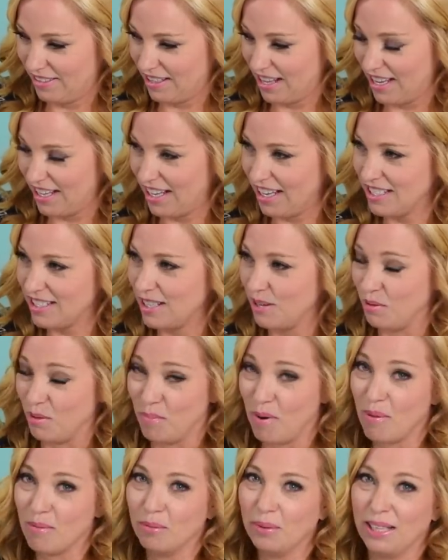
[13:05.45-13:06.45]
guess they were
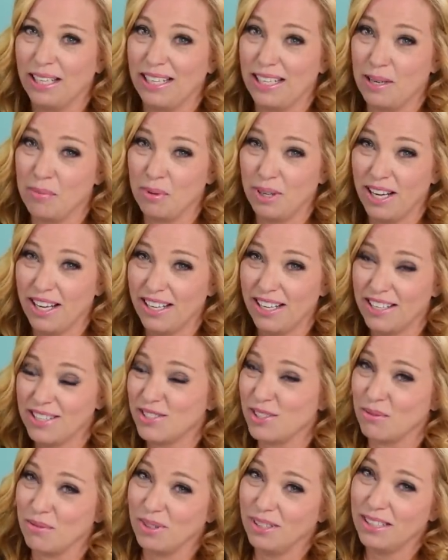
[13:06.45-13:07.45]
probably inebriated,
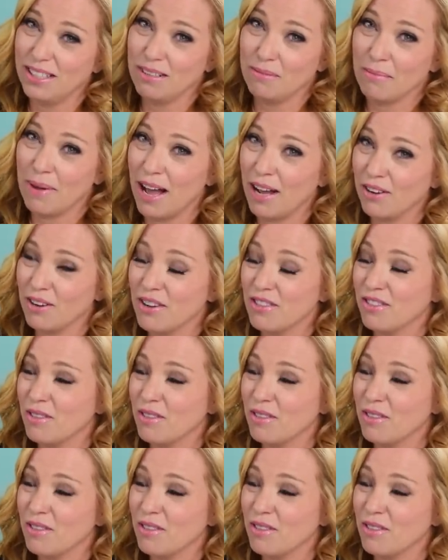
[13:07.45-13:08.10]
so it really didn't matter.